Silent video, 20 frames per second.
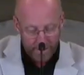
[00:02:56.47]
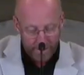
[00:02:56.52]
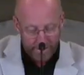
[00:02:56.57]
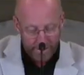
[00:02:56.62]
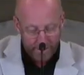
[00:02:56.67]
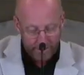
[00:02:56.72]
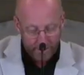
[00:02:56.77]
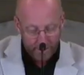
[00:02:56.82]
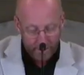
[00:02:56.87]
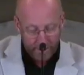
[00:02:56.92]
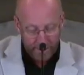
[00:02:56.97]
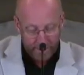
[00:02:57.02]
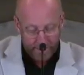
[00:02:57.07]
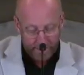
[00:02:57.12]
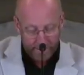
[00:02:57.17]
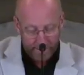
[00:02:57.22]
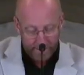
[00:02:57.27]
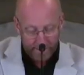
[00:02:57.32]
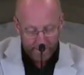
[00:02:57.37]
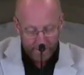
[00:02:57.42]

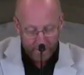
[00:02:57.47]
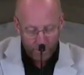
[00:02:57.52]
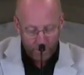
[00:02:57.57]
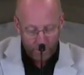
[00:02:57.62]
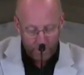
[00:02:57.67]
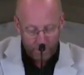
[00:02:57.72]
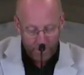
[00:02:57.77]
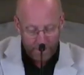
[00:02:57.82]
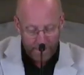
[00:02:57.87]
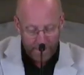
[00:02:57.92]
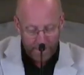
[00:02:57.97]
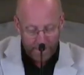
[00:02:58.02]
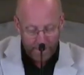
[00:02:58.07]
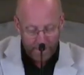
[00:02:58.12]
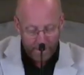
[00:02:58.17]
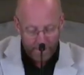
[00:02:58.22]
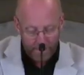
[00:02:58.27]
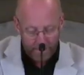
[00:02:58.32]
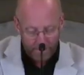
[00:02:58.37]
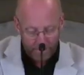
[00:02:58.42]
Nevertheless, to remain
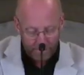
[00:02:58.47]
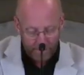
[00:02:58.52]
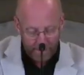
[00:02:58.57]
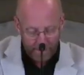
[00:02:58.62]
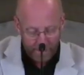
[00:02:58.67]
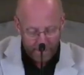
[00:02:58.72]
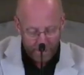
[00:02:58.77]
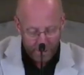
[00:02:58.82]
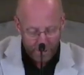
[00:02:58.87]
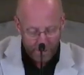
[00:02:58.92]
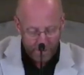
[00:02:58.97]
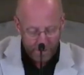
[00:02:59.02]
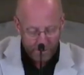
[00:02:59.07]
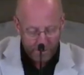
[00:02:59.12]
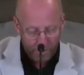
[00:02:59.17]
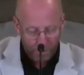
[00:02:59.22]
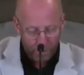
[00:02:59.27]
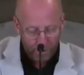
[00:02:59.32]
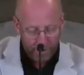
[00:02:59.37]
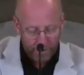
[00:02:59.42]
in the flesh
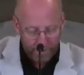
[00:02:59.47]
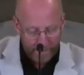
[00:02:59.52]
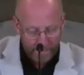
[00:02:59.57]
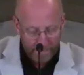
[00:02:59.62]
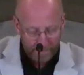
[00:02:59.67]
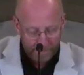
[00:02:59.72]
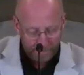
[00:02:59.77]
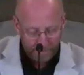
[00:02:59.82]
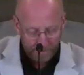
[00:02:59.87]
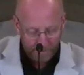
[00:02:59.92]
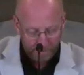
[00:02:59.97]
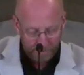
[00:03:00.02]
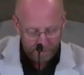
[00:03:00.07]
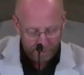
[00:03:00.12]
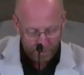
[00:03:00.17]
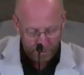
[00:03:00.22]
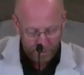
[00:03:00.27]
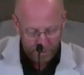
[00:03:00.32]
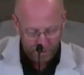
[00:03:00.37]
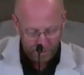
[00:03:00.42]
is more needful
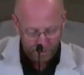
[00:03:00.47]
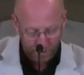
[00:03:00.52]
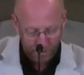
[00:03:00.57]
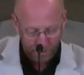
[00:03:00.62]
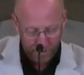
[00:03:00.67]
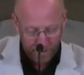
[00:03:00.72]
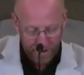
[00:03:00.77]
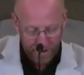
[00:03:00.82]
for you.